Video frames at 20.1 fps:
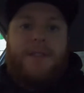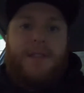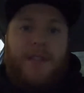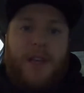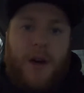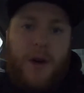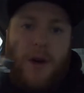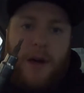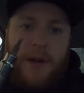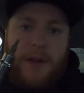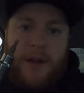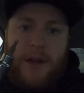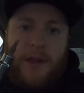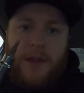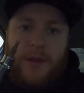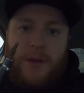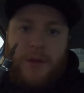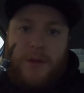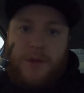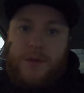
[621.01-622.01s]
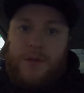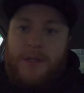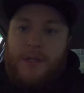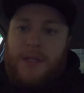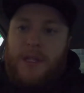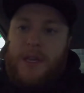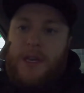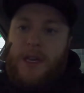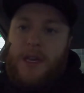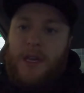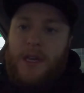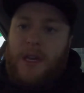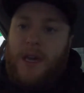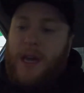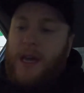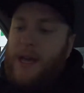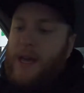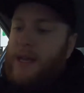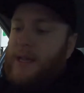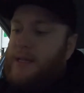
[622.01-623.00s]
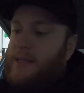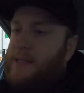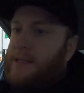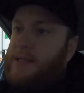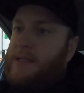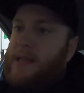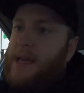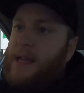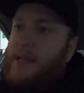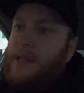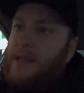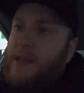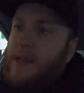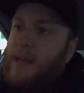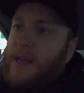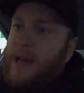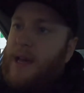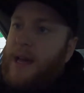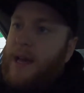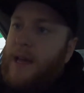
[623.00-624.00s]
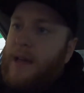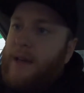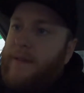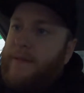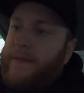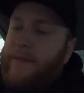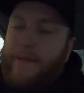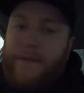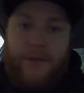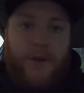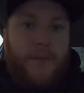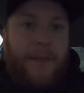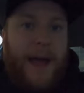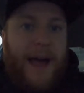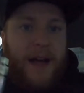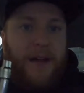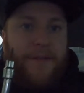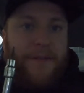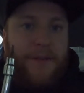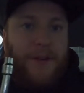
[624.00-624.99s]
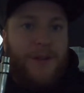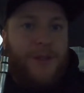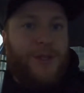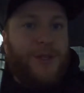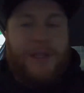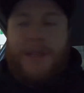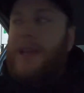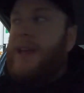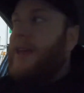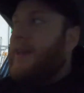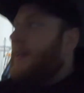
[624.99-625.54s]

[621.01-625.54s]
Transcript: So I'm going to use the set that I have from Halford's.